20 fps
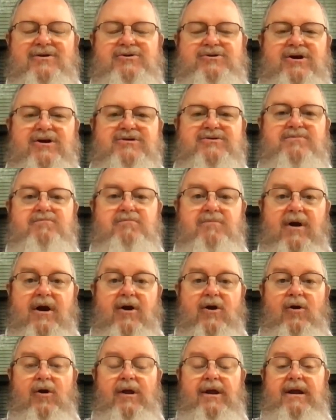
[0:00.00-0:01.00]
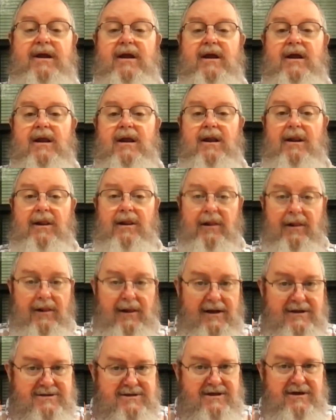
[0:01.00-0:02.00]
just merely
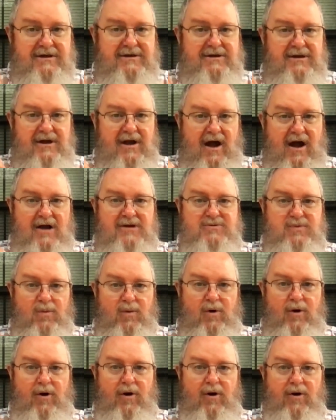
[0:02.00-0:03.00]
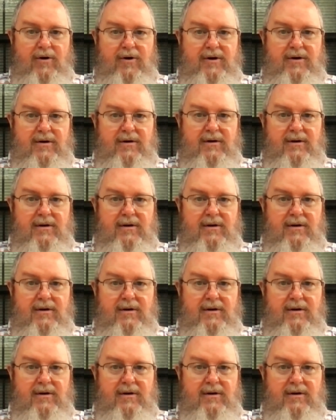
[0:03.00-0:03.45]
listening to God's word